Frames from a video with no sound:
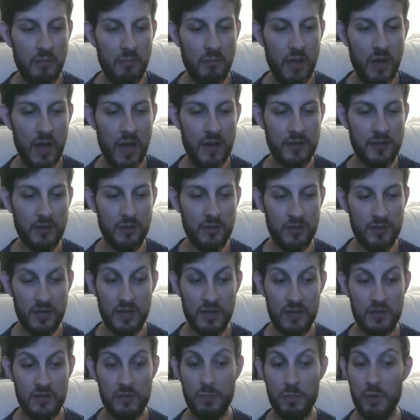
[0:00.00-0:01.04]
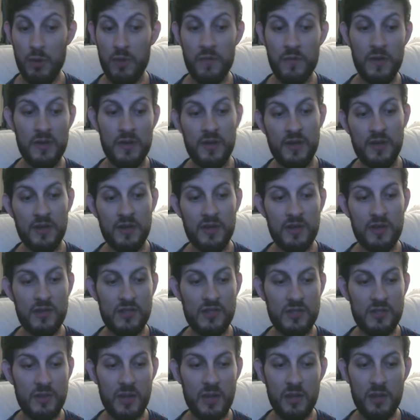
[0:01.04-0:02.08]
I don't think it's perfect. I think
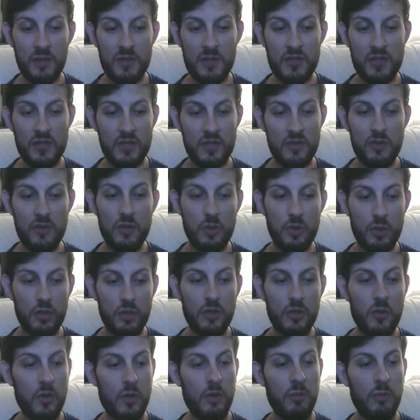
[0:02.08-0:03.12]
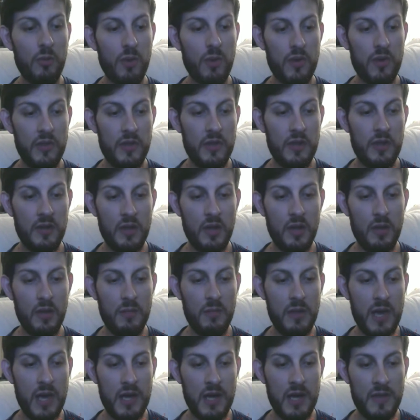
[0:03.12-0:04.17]
there's some elements that you could quibble with it.
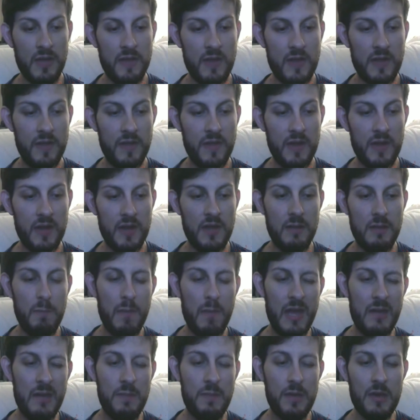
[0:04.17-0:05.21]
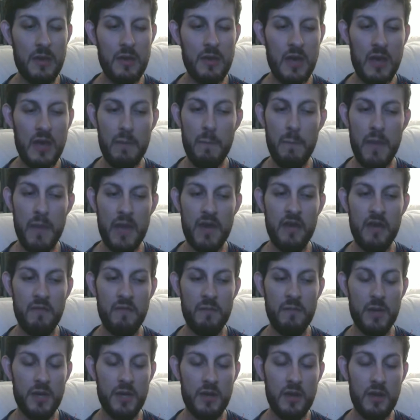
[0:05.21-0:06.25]
And I think that it may
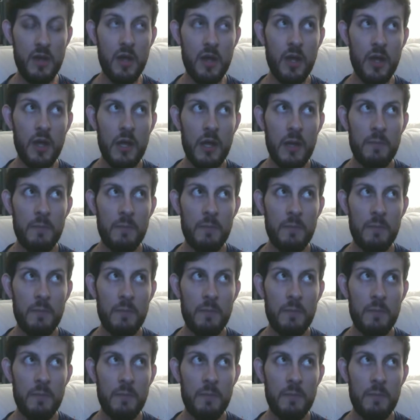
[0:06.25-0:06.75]
have been